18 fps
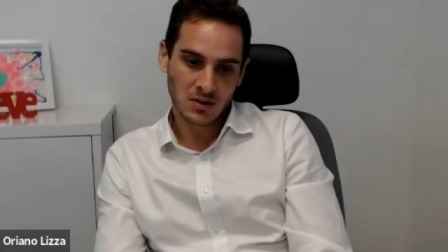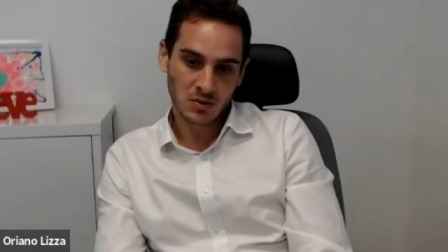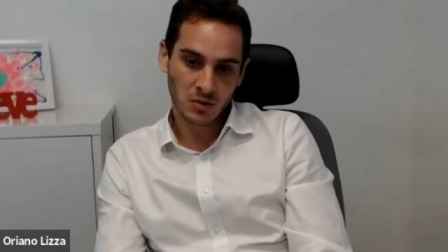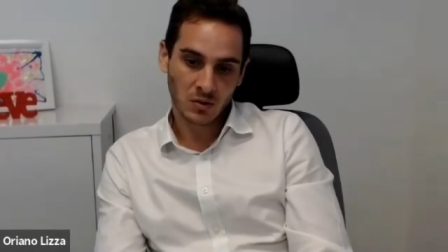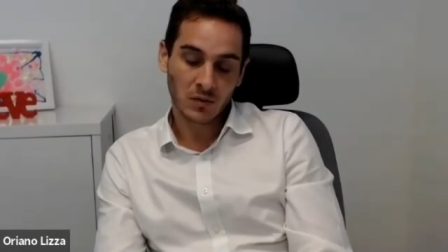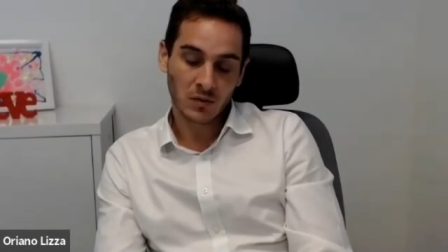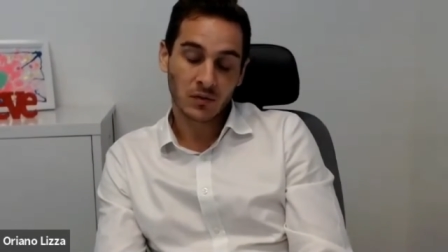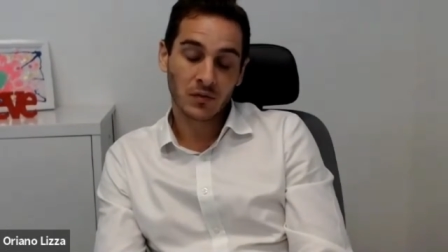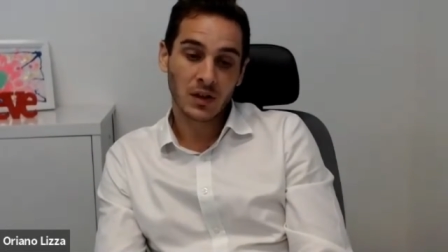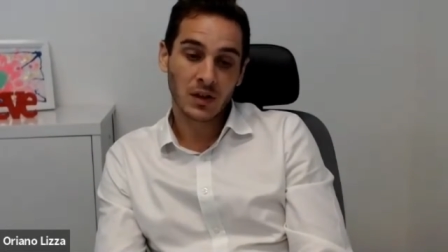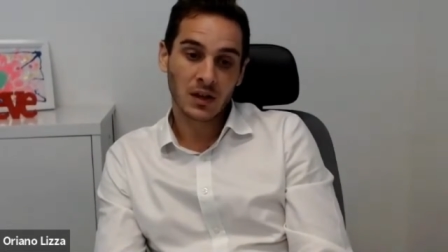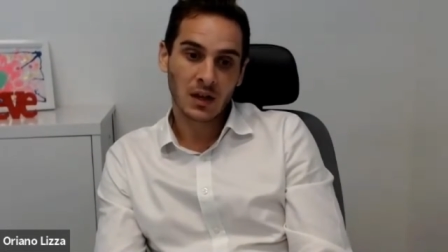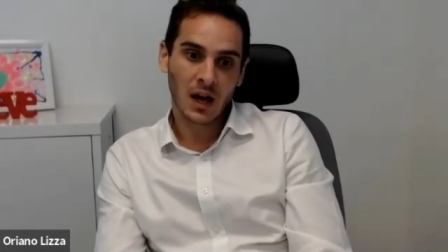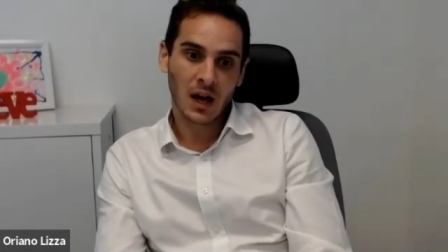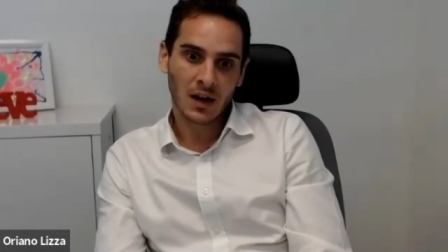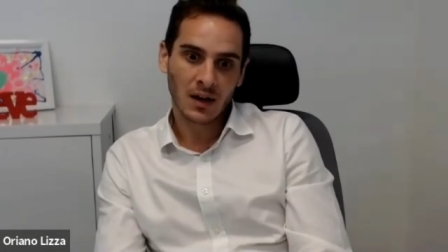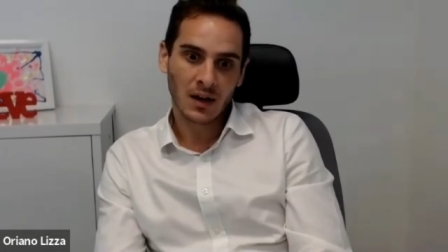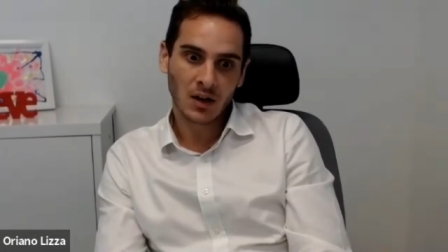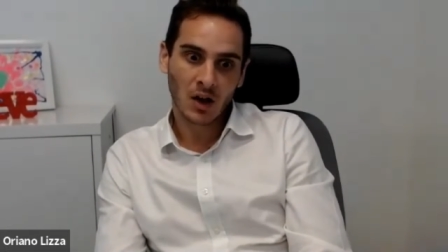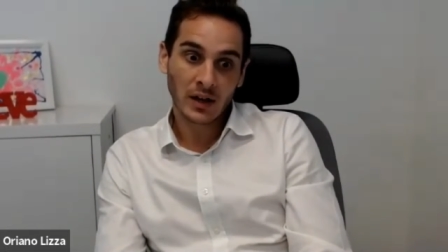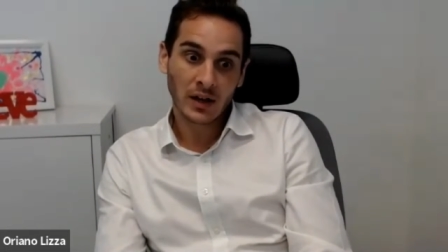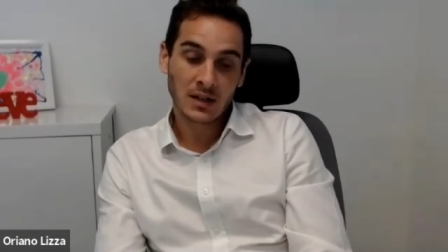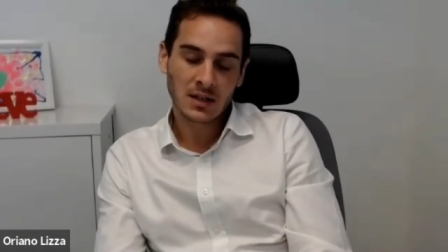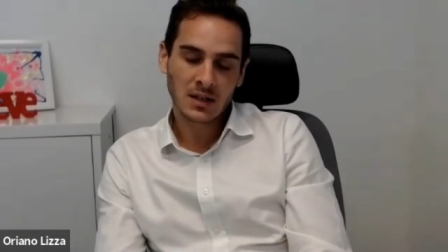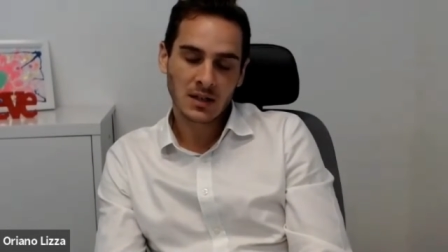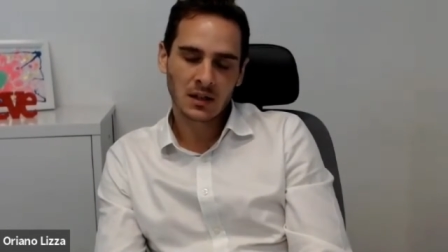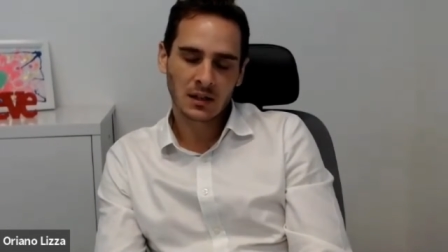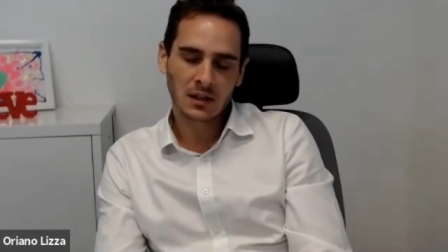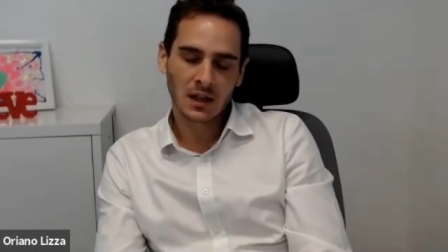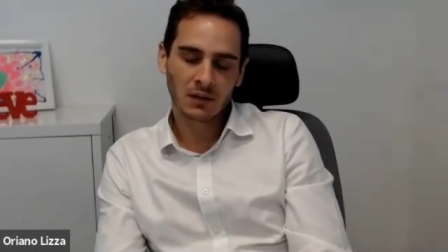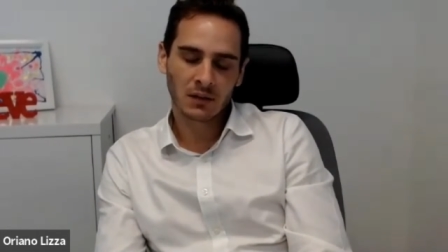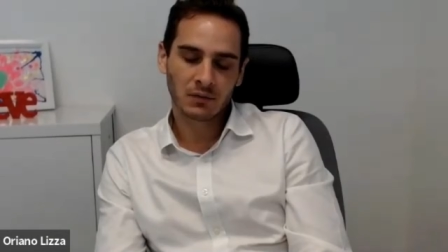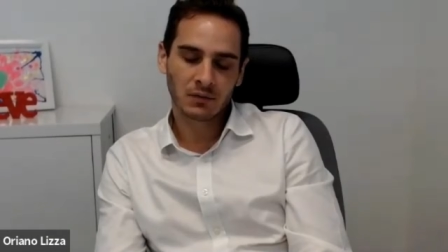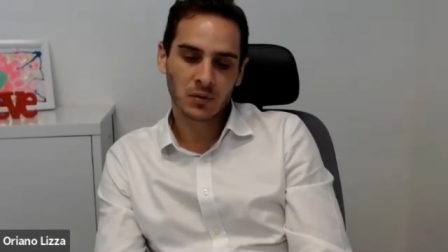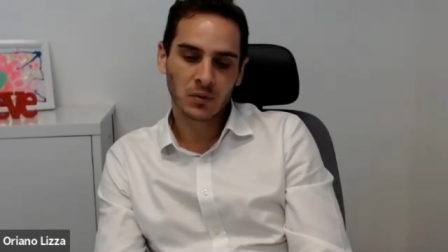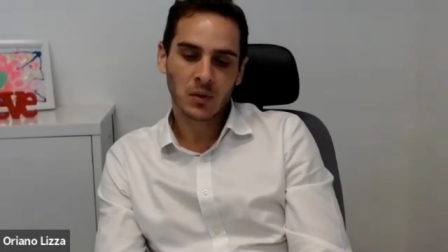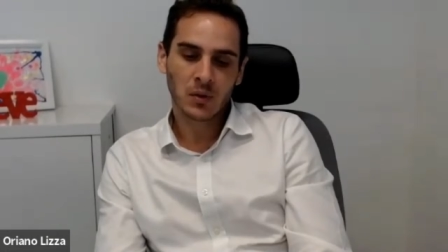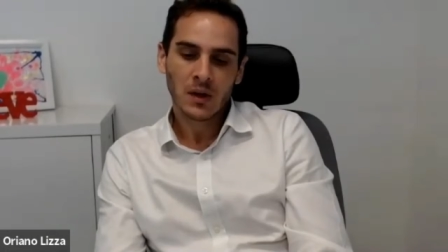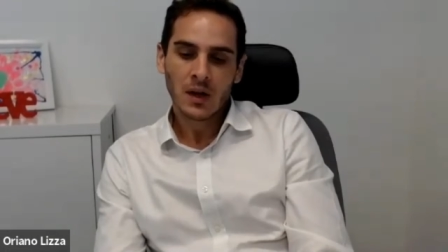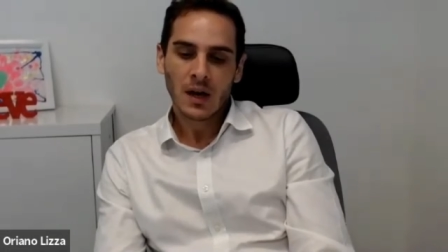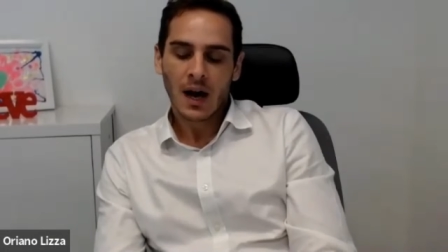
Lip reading: sort of the 90 level.